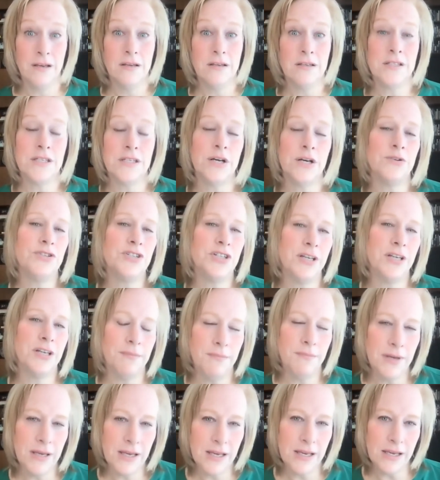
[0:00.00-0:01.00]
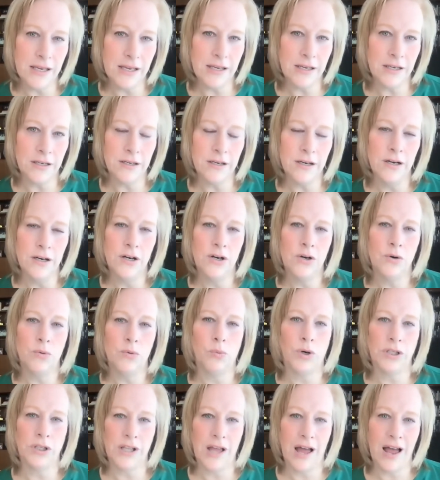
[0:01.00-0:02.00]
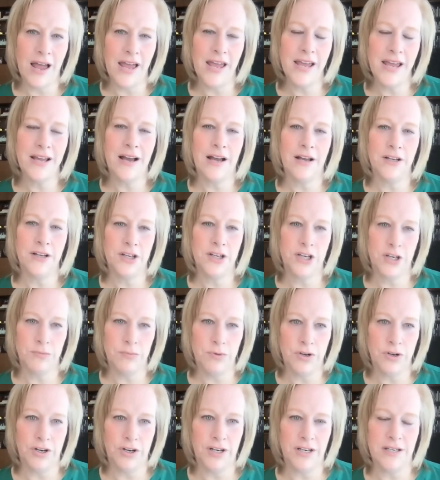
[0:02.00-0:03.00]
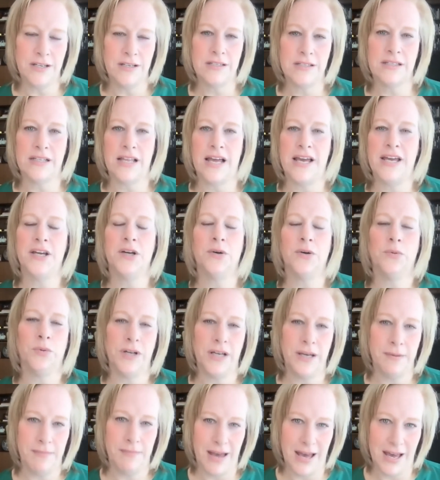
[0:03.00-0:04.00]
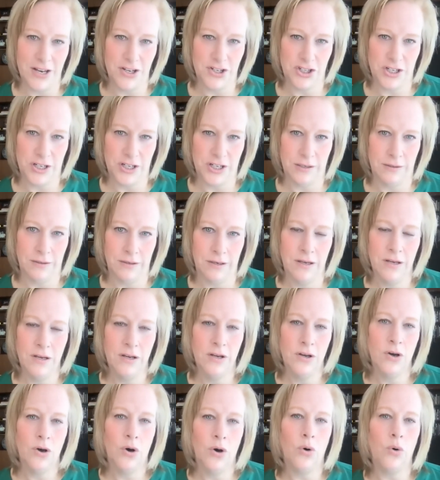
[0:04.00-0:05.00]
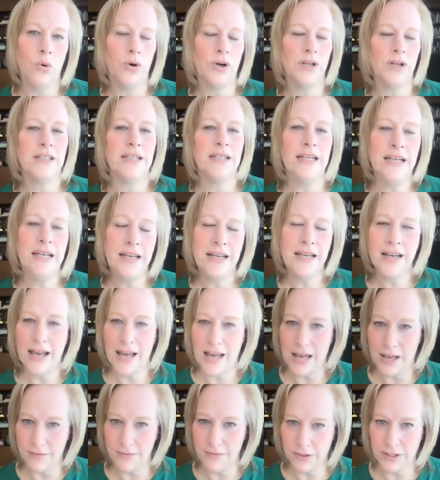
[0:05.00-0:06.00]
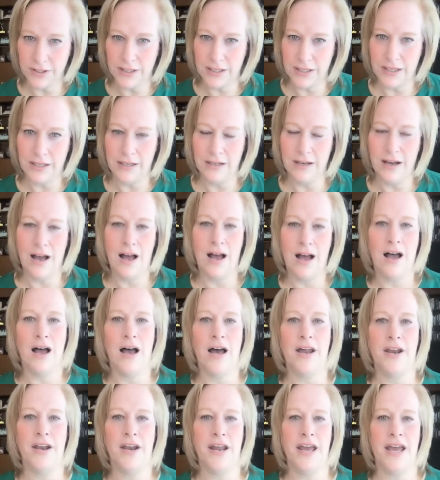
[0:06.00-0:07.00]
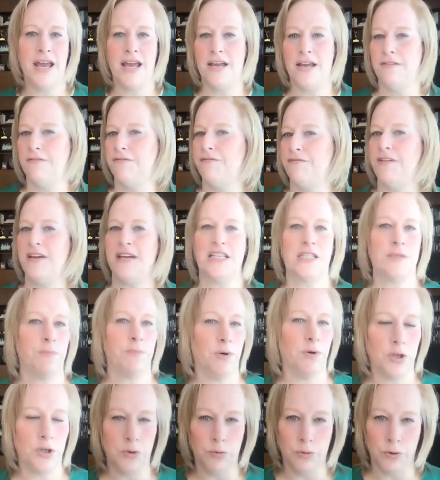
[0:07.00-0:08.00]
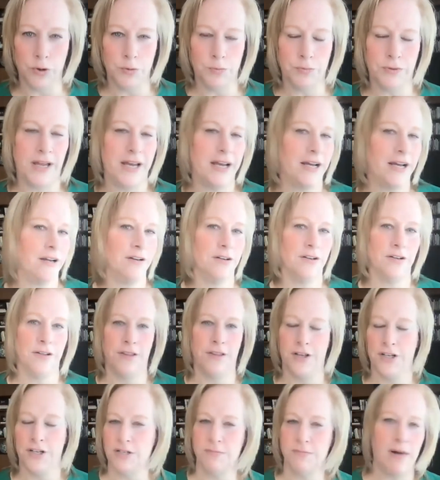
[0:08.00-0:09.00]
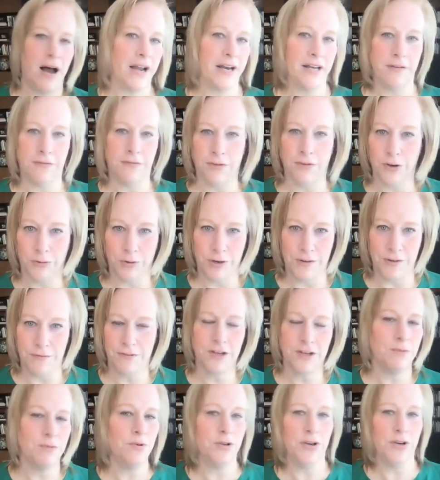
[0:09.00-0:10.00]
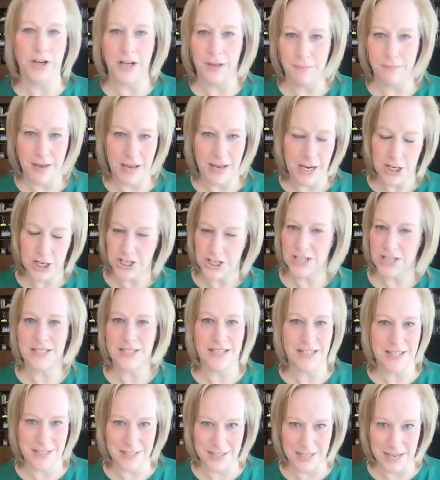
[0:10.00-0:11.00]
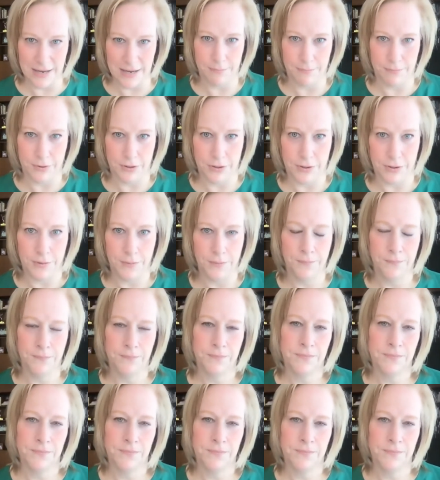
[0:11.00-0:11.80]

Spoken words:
So to me, relying on communities like Reimagine or leaning heavily on a Facebook group like the Damani for Grief community page as an example,